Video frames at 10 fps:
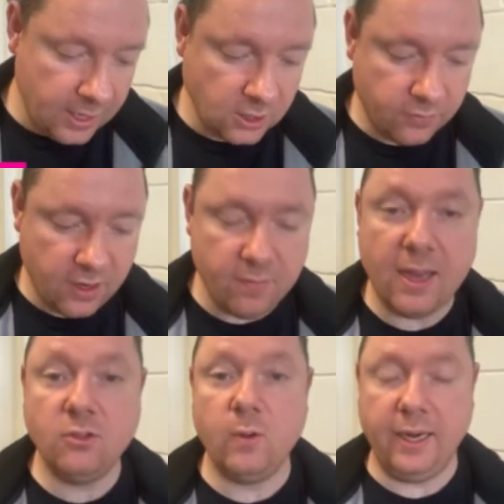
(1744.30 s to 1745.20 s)
National 5
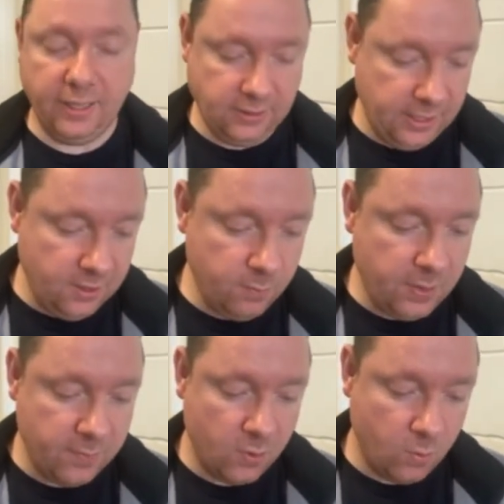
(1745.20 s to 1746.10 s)
Maths 2018,
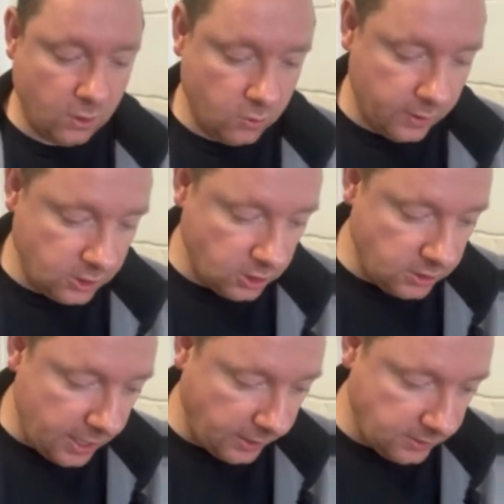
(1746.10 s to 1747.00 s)
paper 1, question
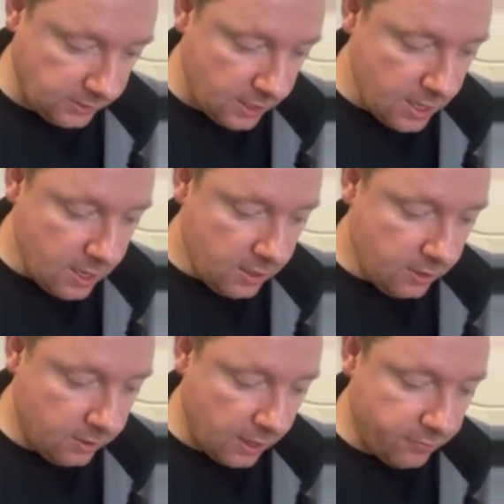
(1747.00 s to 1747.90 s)
6. The
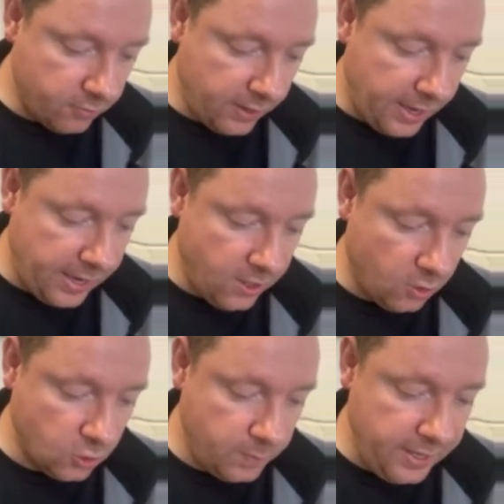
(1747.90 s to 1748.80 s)
graph of A
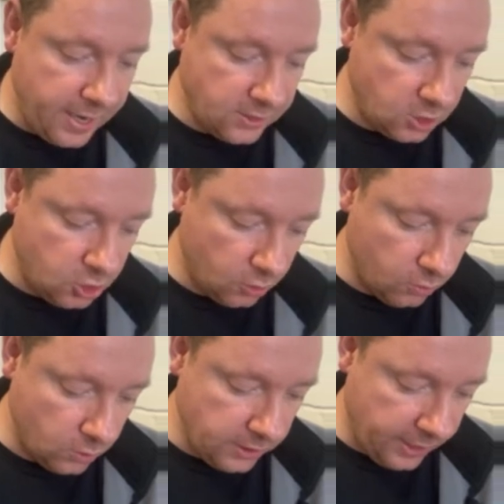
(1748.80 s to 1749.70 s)
cos BX is shown.
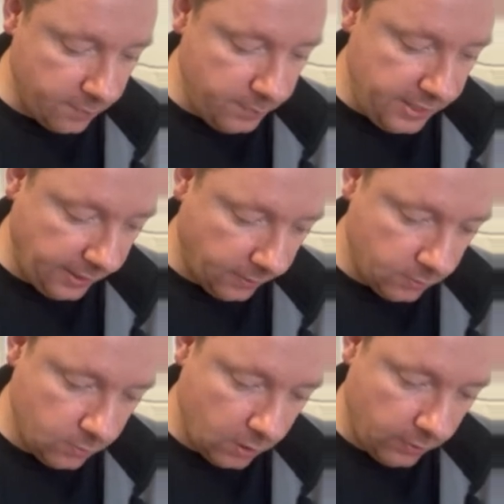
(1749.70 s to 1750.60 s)
What's A and B?
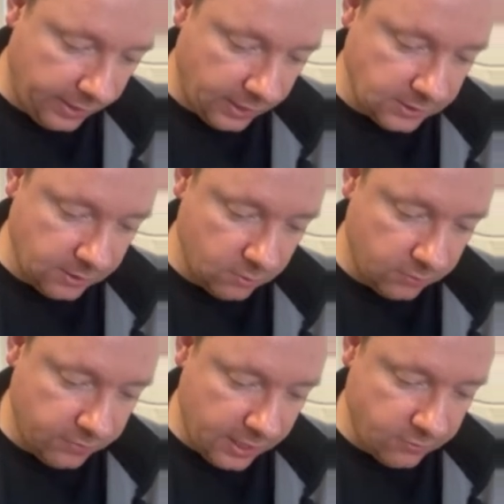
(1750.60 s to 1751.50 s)
Well, A is equal to
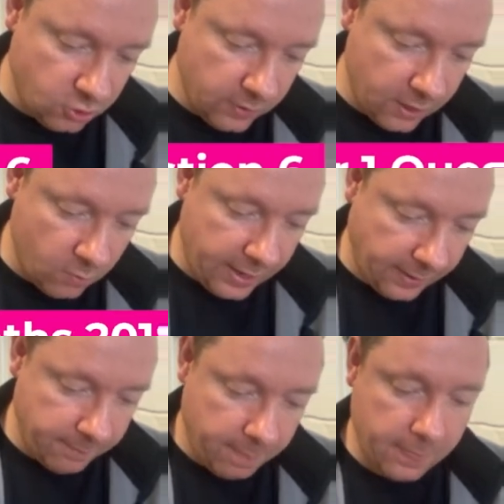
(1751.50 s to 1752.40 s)
5 straight
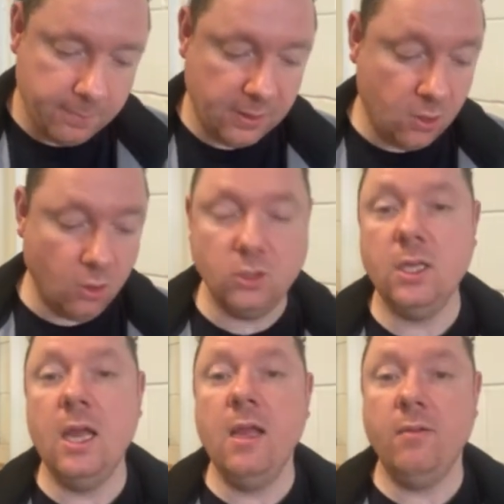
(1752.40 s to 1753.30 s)
away because
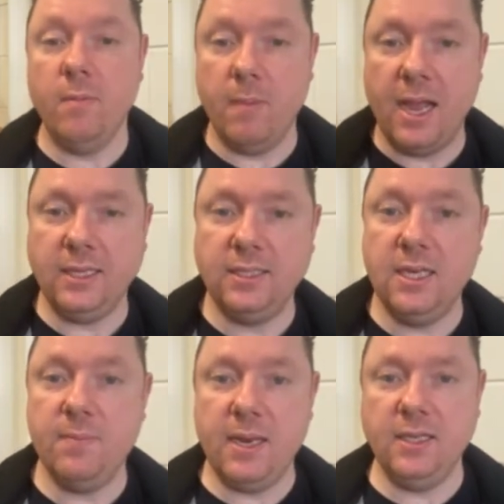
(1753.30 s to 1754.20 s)
the max and
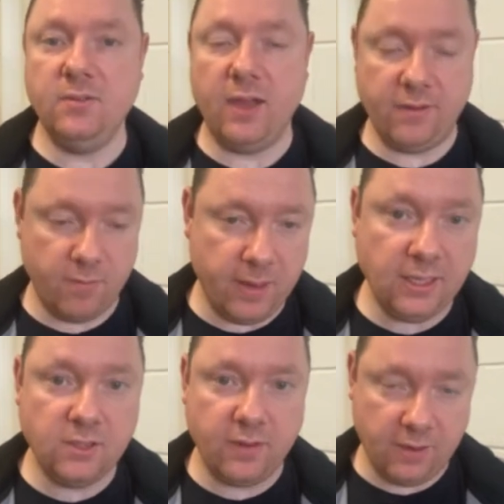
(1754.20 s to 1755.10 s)
the min is 5 and
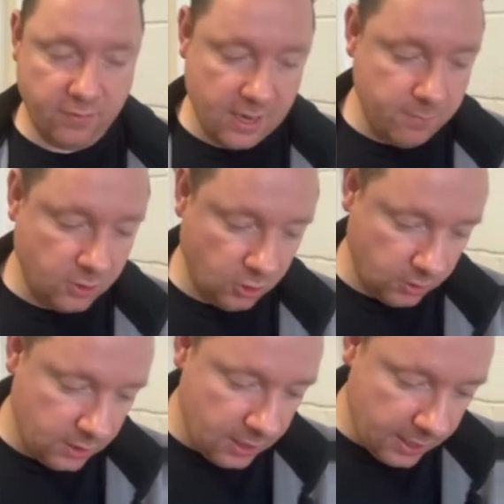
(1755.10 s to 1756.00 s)
minus 5, the amplitude.
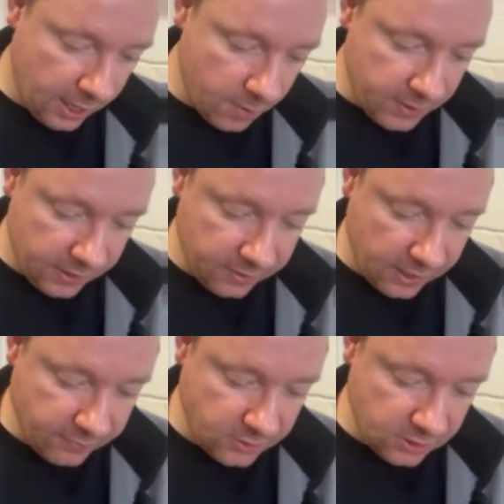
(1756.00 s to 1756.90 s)
And how many
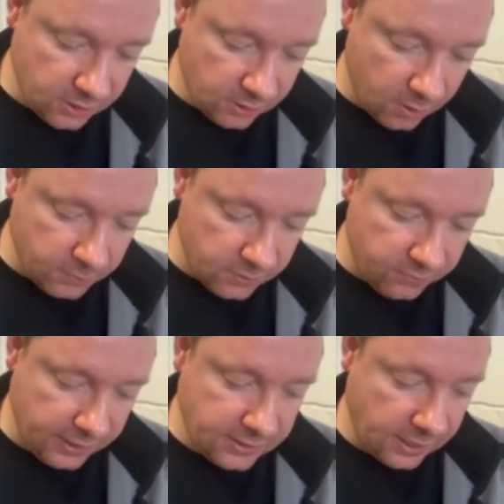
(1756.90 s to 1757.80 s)
graphs is there up to
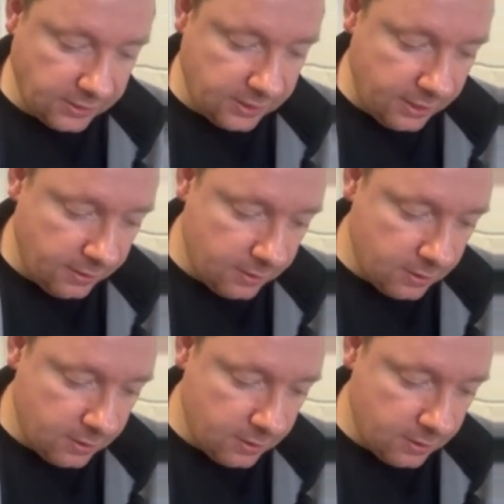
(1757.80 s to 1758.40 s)
360?